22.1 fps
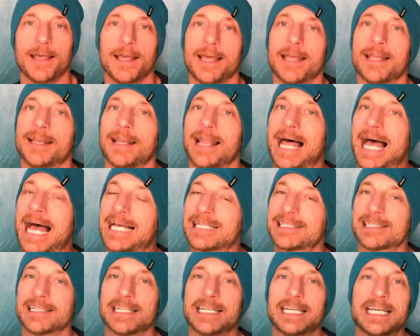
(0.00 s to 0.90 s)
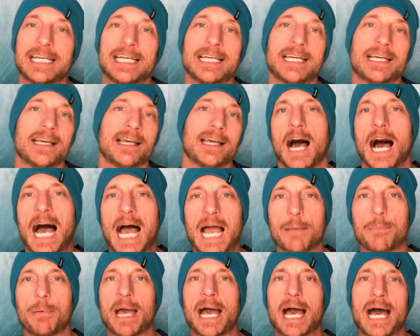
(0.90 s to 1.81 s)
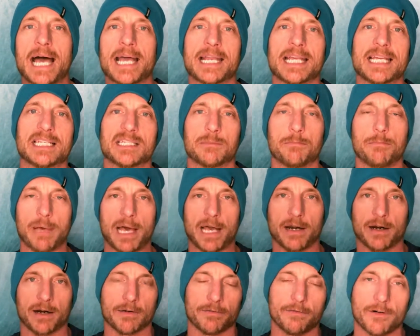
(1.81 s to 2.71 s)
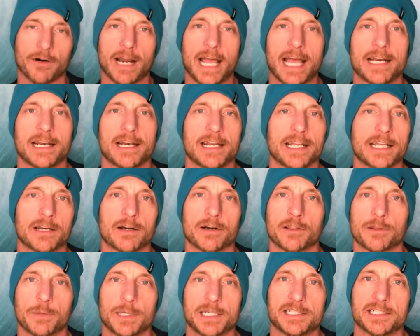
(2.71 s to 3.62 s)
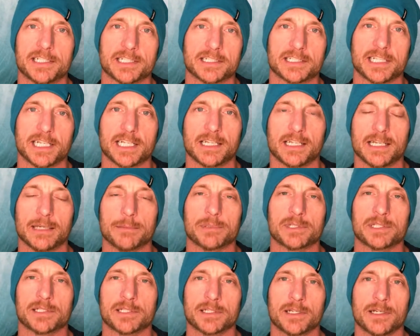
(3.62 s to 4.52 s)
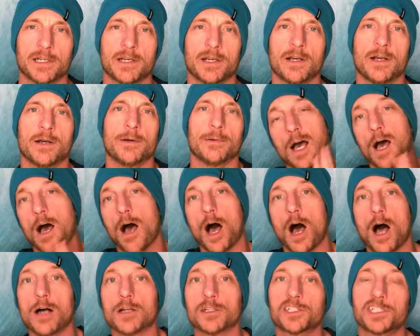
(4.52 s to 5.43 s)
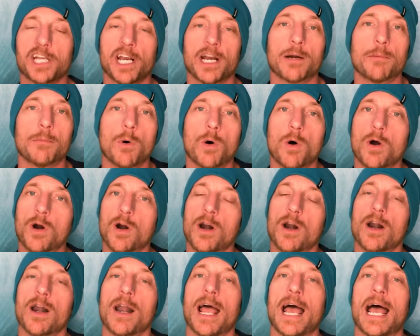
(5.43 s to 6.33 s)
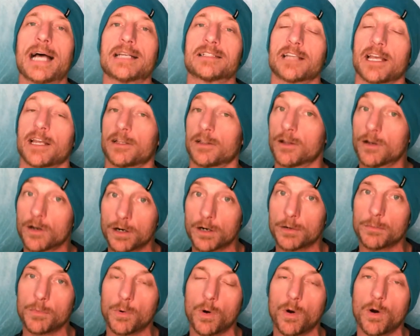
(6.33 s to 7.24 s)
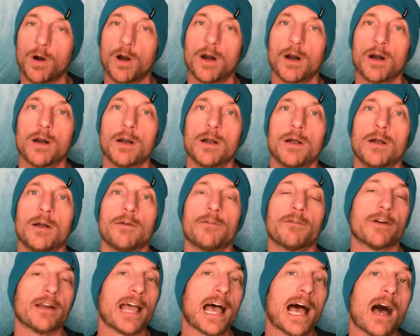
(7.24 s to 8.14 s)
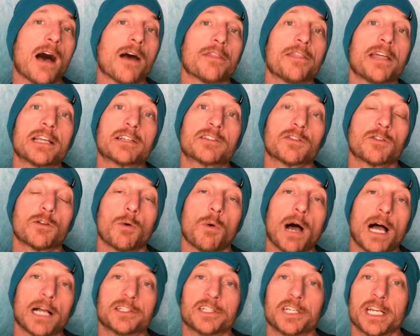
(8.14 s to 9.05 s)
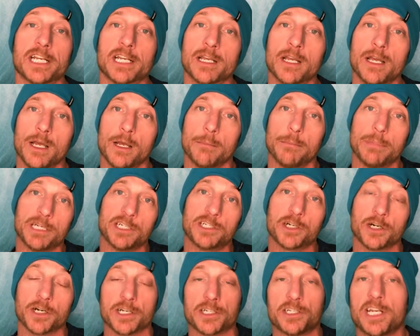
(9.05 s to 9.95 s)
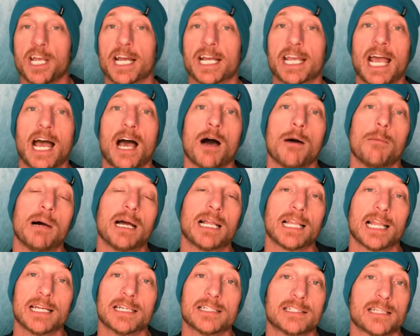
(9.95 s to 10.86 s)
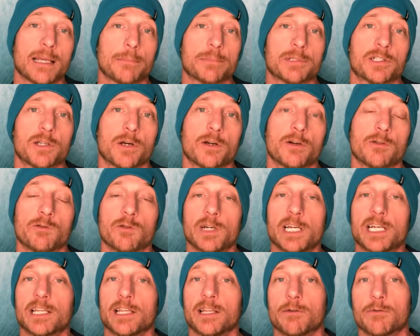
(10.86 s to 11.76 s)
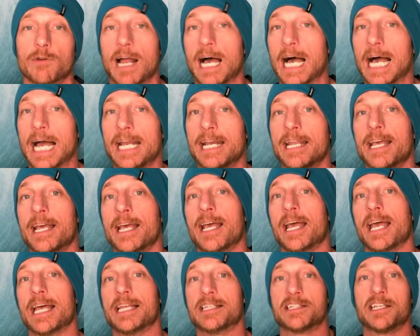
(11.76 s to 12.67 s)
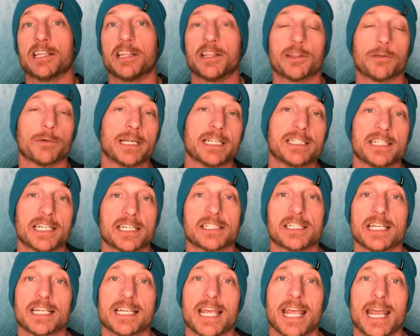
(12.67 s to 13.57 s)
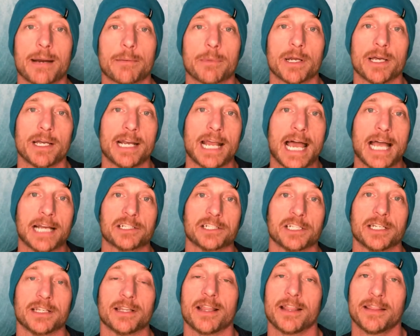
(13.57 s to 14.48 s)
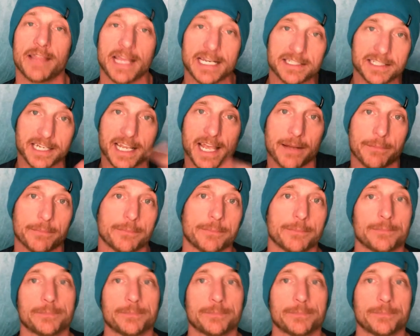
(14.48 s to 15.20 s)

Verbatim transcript: And lastly, iPad is better for editing your 360 clips. I'll share more as I learn more. For now, thanks for watching. Be sure to check out my latest episode of Weekly Ride and see the 360 camera in action. Thanks again.